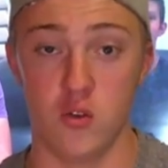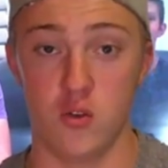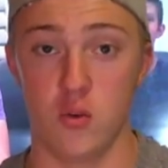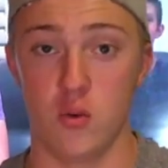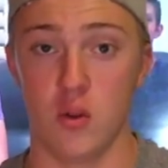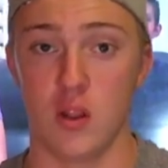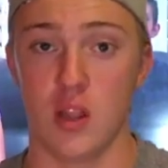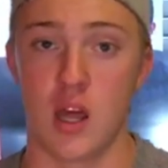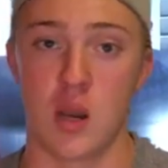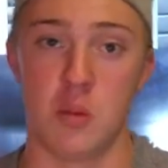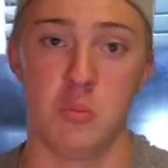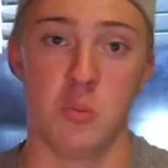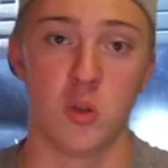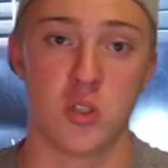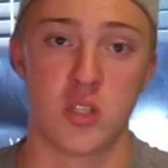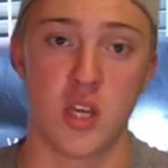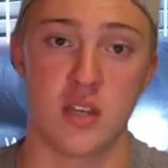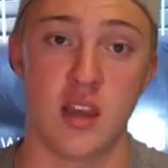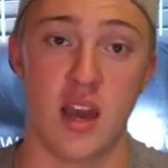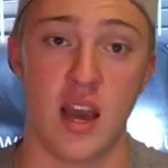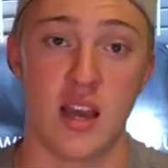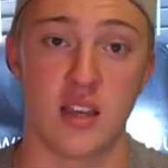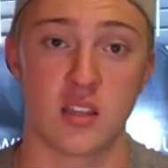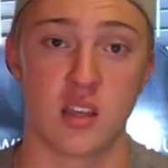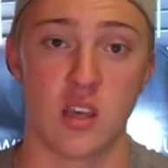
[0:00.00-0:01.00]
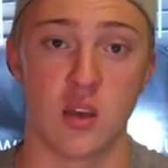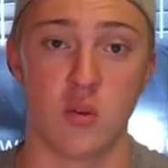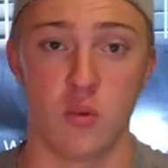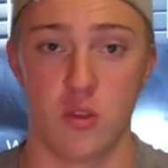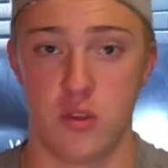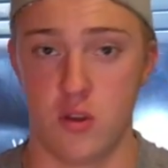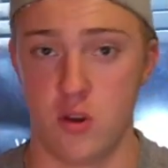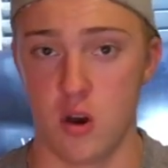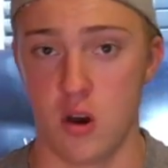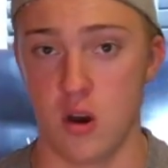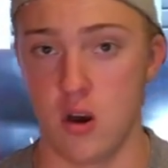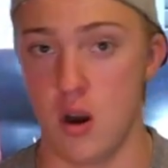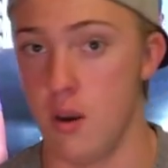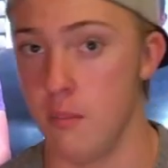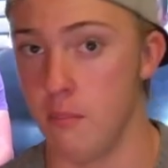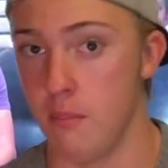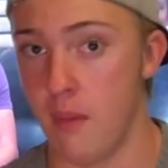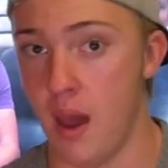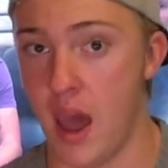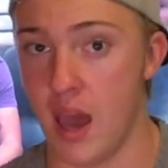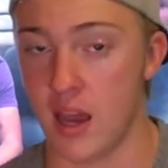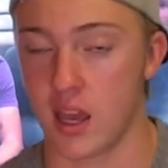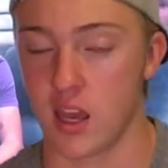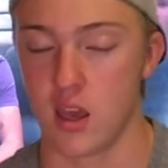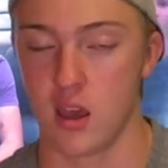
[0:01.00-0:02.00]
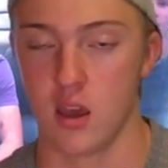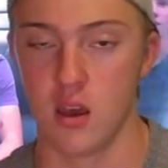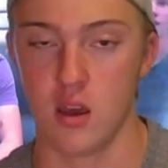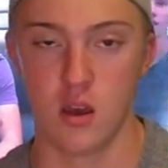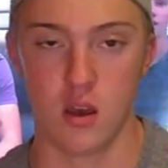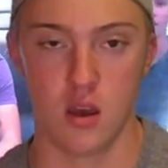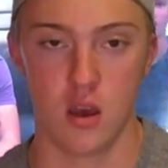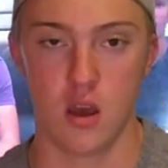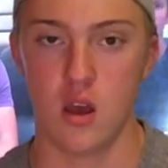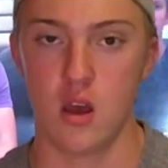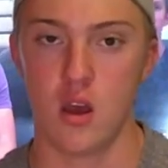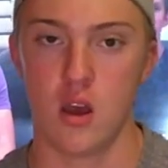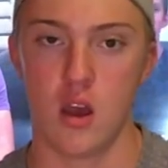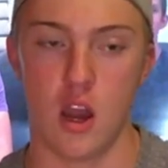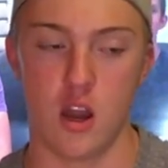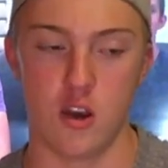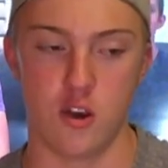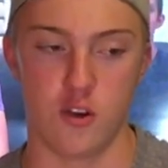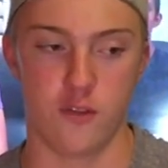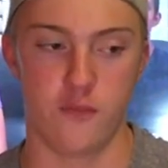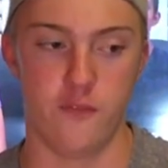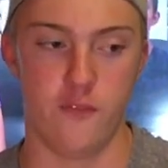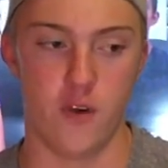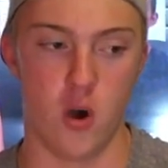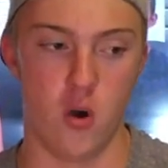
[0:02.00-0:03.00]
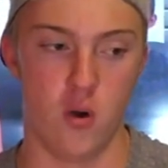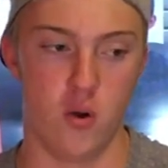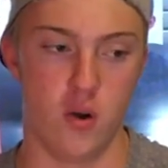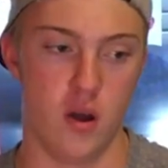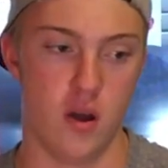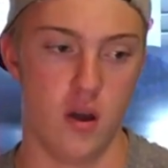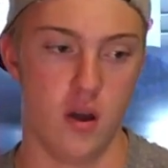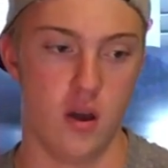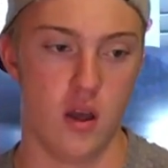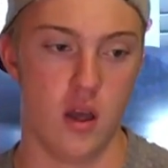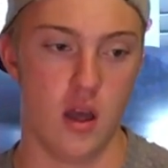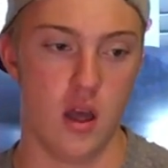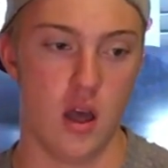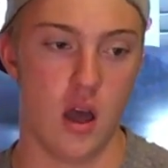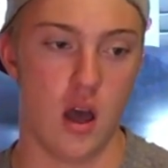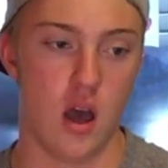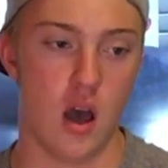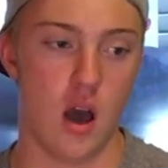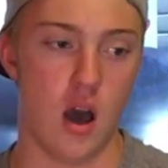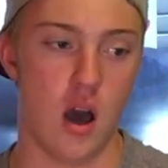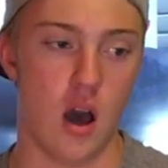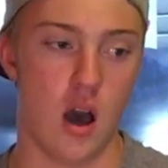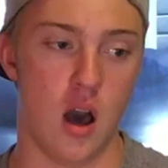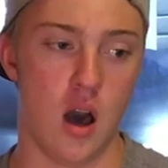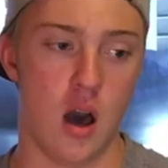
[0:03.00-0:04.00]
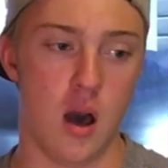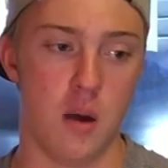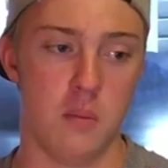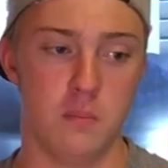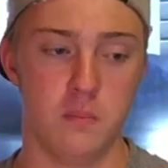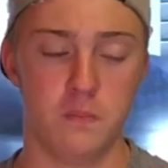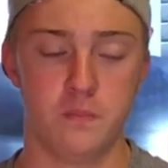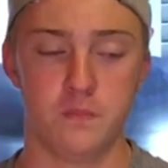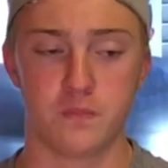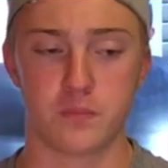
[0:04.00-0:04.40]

you do a lot of multitasking with your Mac phone.